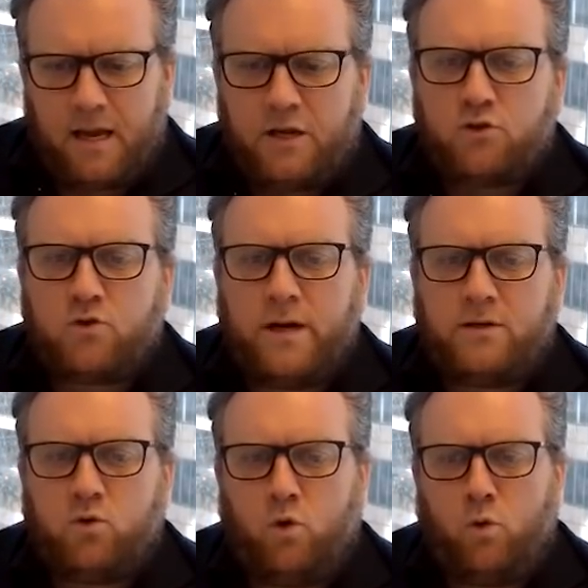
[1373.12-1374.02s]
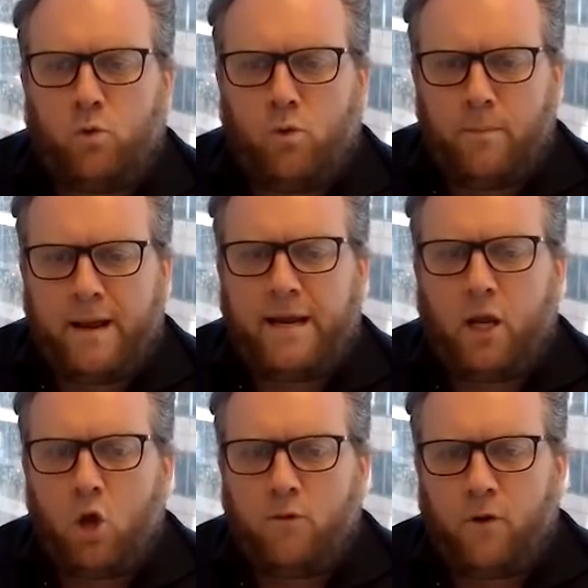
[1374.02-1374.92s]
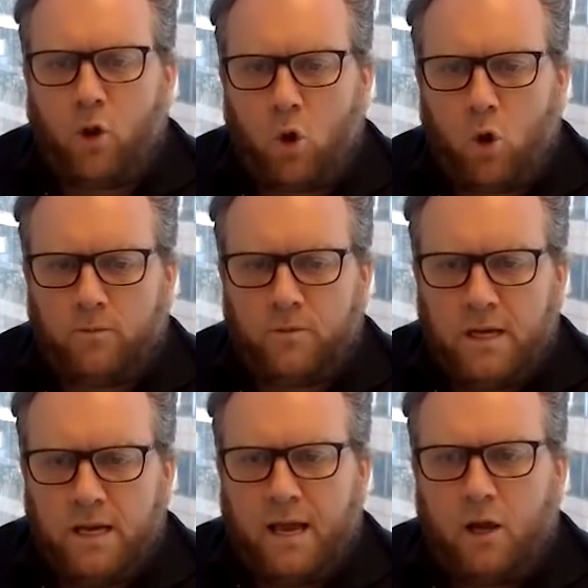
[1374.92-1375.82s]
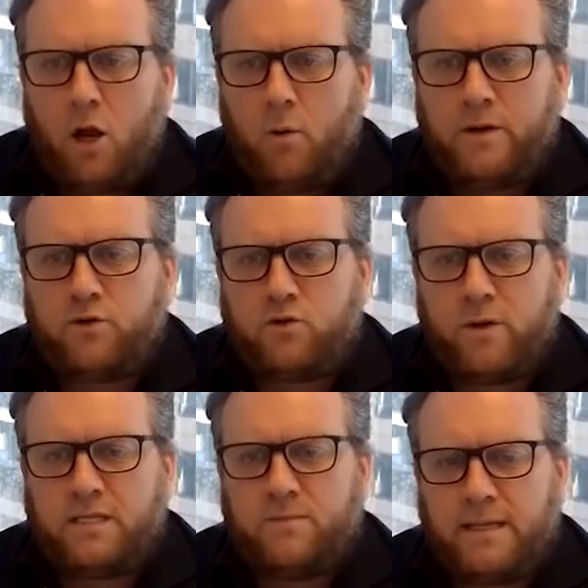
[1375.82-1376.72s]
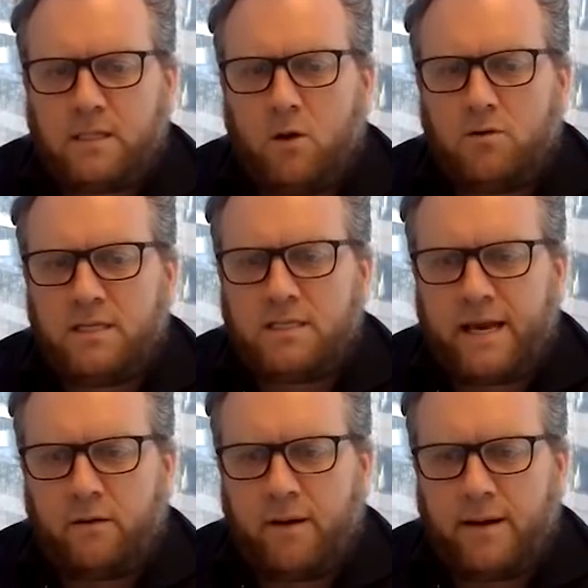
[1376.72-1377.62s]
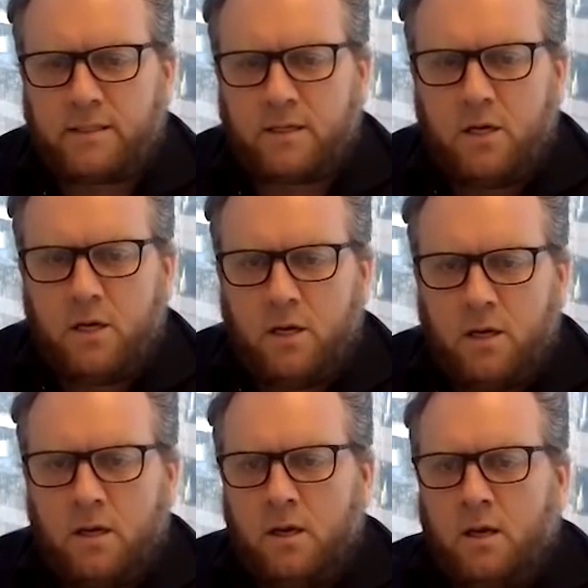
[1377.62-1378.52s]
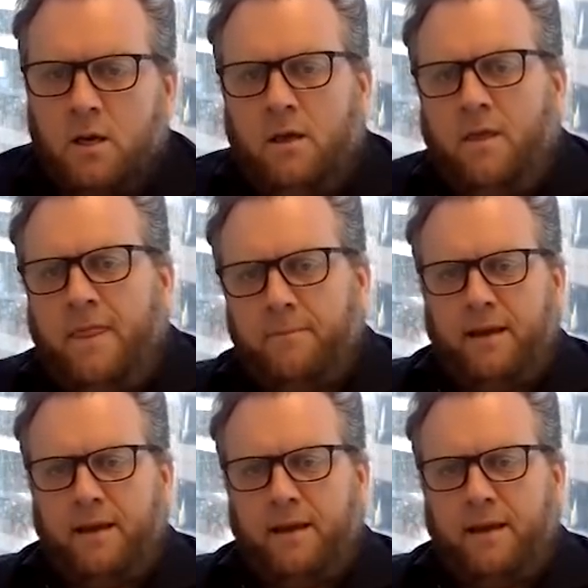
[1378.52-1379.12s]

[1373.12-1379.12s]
interest rates will remain low for long. Low interest rates means low discount rates. That